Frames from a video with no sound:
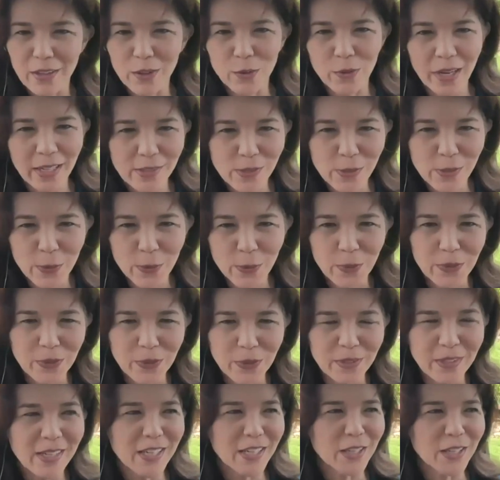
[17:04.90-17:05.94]
in grade
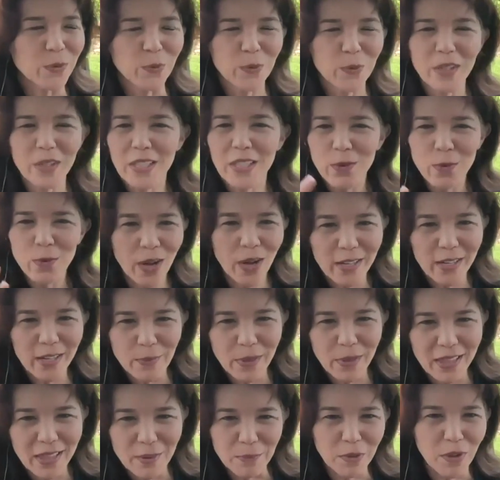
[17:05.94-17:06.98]
school, really wanted to
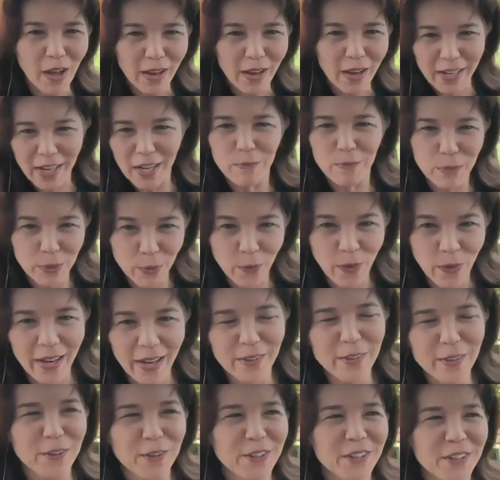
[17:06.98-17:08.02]
be the blonde hair,
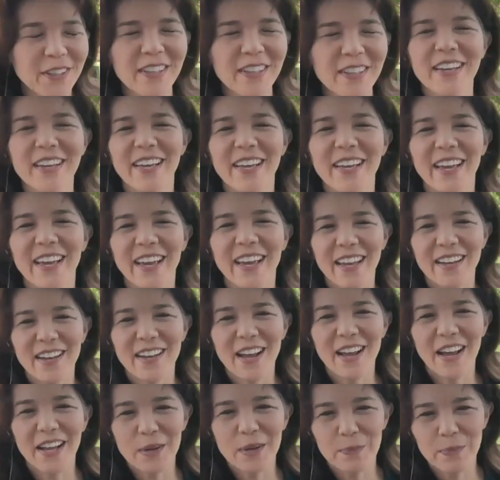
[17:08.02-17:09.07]
blue-eyed girl and
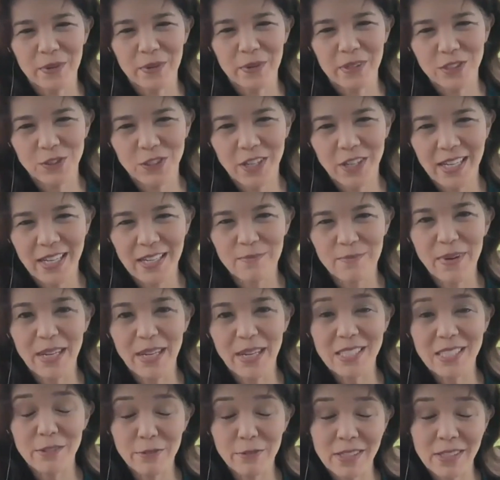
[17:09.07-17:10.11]
not appreciating my
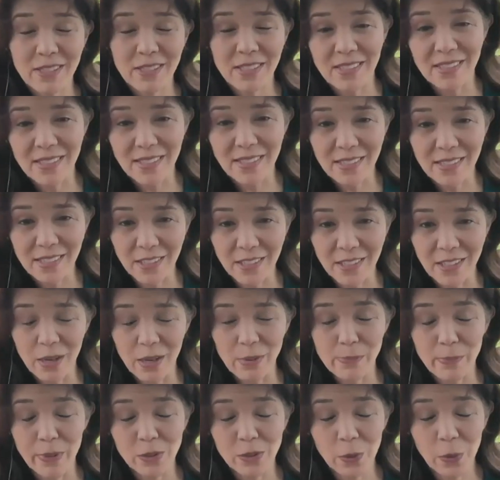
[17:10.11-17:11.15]
differences until I
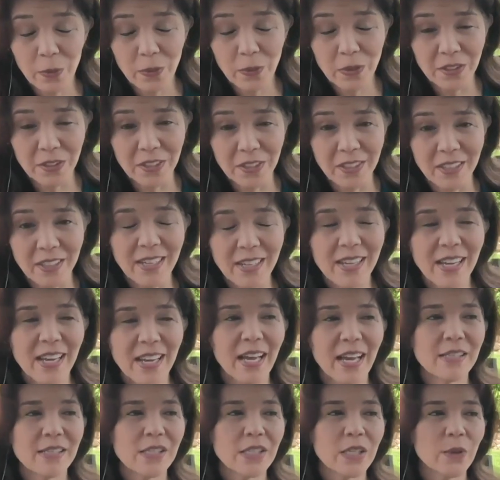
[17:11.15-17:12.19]
was much older.
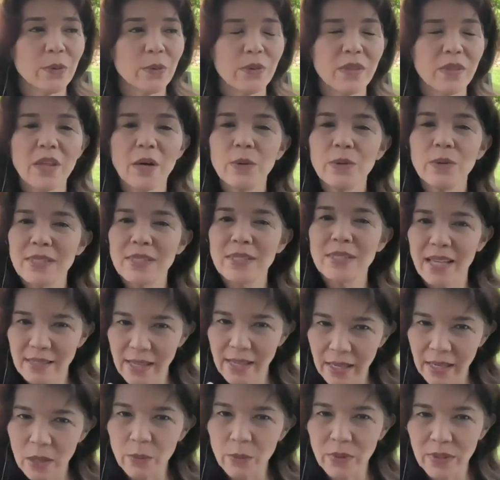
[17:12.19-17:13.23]
And so those things
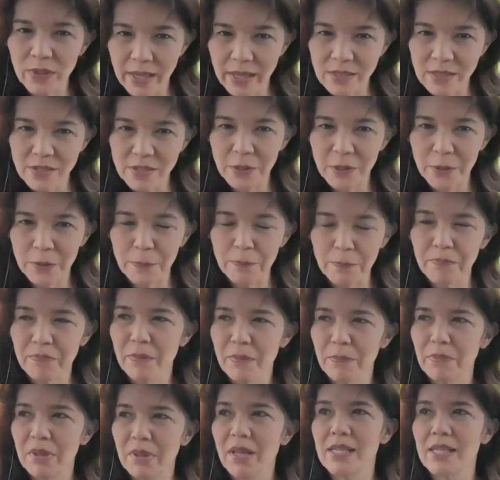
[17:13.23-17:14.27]
I can relate to,
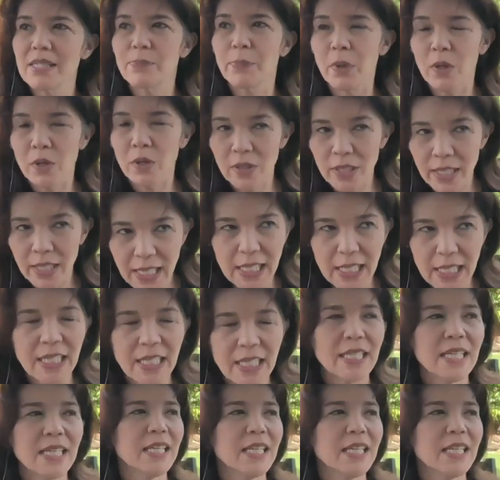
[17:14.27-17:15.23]
plus pulling